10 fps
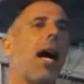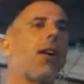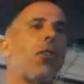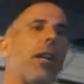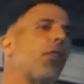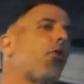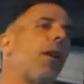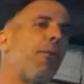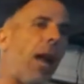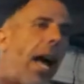and I could
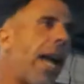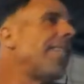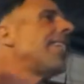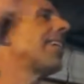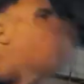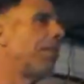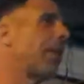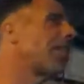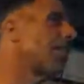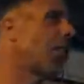literally fly 18
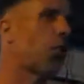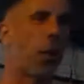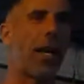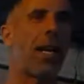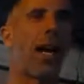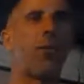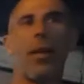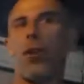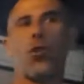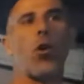kilometers in a straight
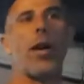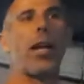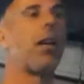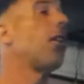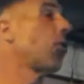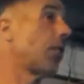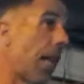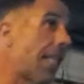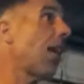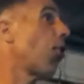line without turning
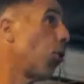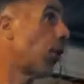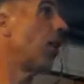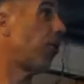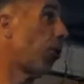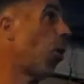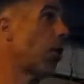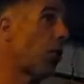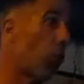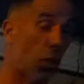because that's how good the
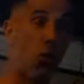lift was.